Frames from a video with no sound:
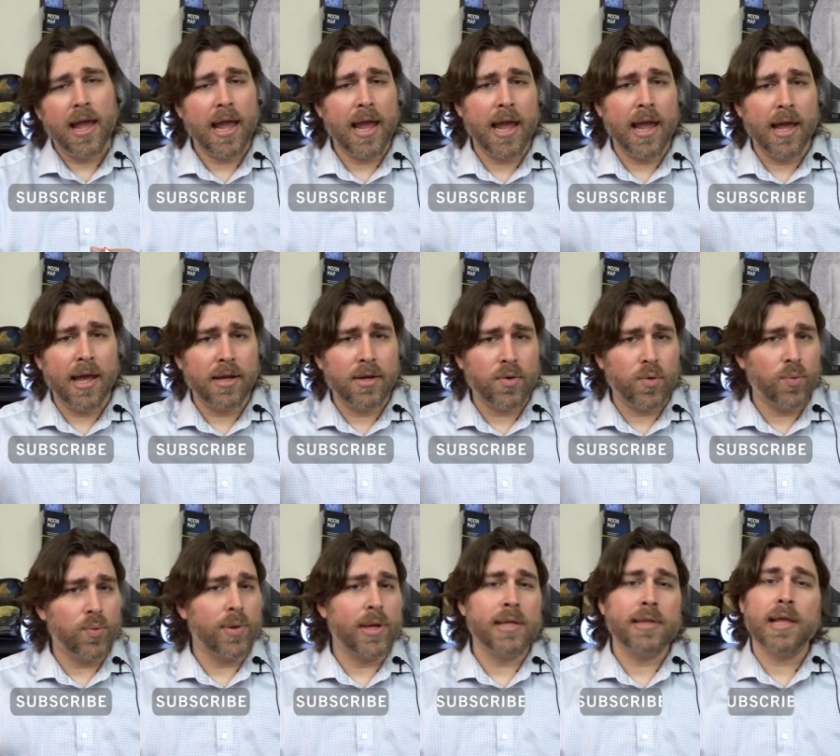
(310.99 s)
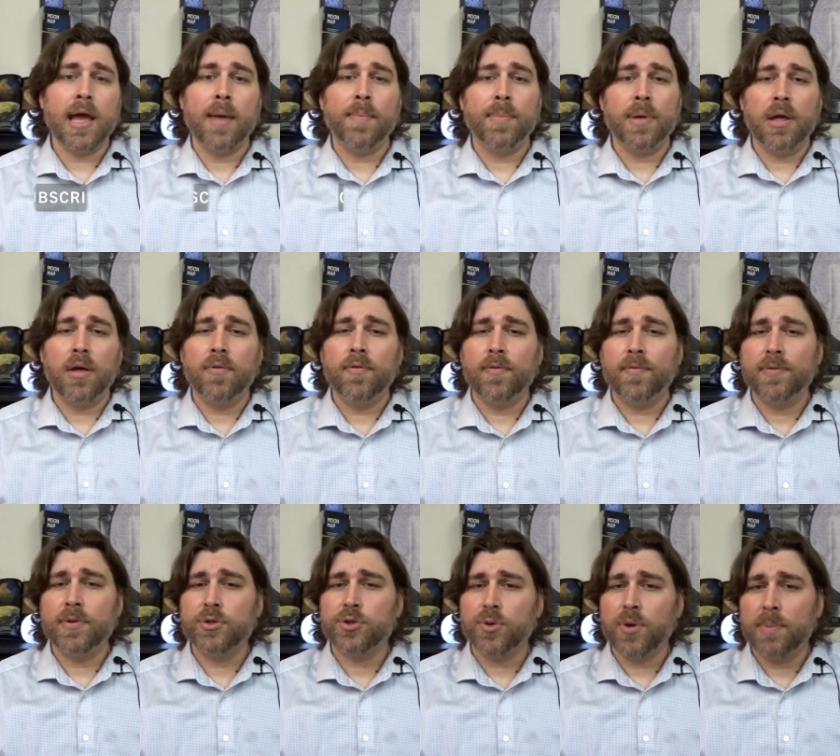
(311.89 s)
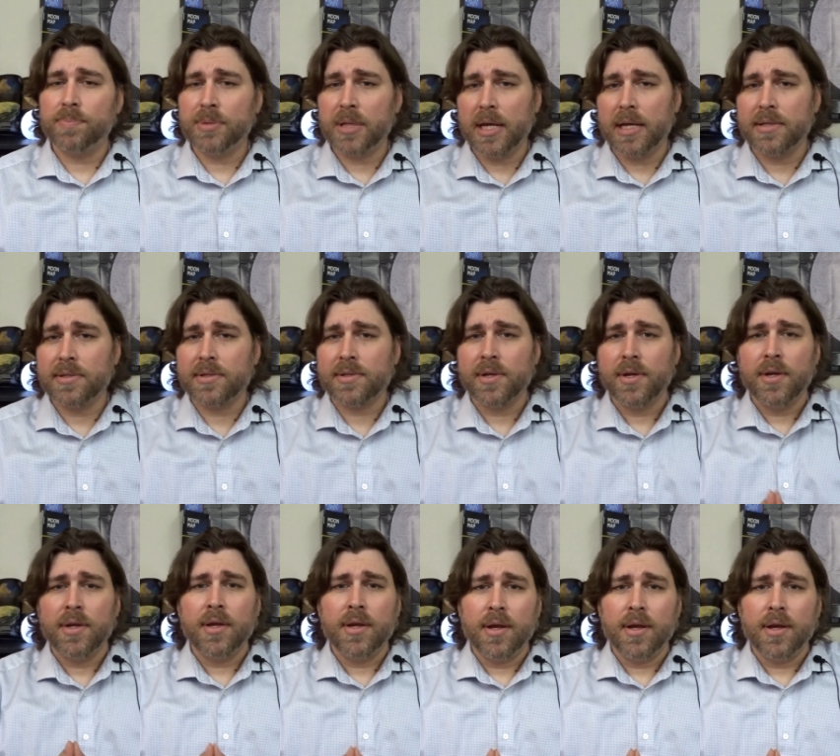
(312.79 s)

and ring that bell for future updates.